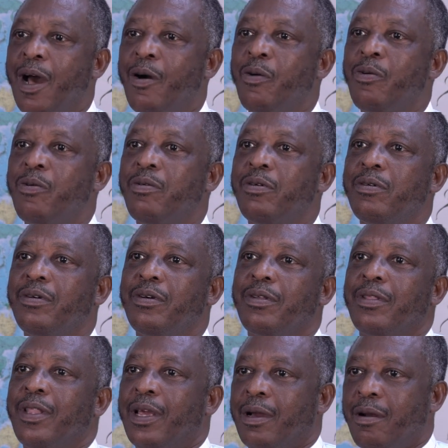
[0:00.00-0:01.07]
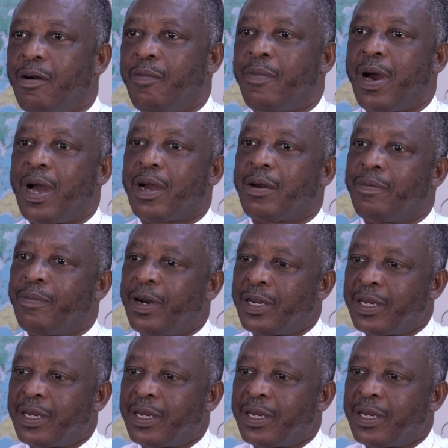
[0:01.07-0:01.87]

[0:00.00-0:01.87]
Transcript: Now they come back,